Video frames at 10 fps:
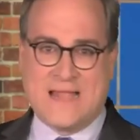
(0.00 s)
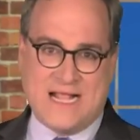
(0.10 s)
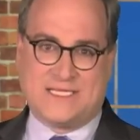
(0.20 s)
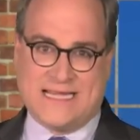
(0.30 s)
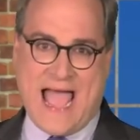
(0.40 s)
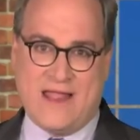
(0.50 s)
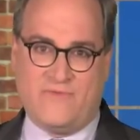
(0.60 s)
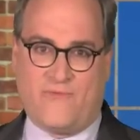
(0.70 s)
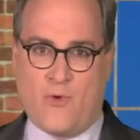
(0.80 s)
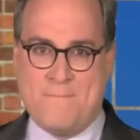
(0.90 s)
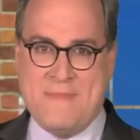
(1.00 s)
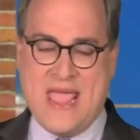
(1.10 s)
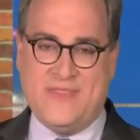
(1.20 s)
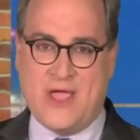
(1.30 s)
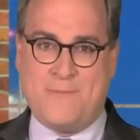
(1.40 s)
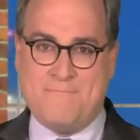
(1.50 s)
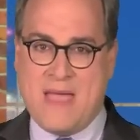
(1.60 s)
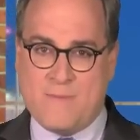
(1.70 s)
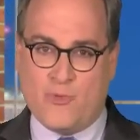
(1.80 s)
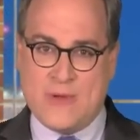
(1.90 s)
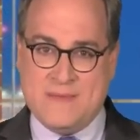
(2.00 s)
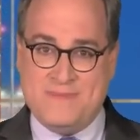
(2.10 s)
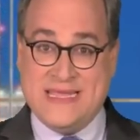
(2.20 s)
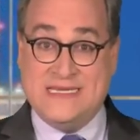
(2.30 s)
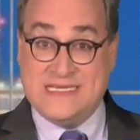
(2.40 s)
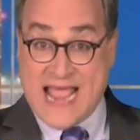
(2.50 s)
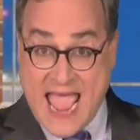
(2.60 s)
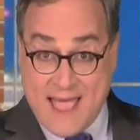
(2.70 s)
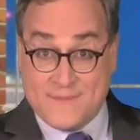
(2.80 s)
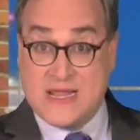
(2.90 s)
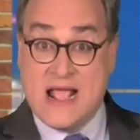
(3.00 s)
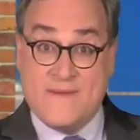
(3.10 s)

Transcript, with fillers: that's Latin for may their memory be damned.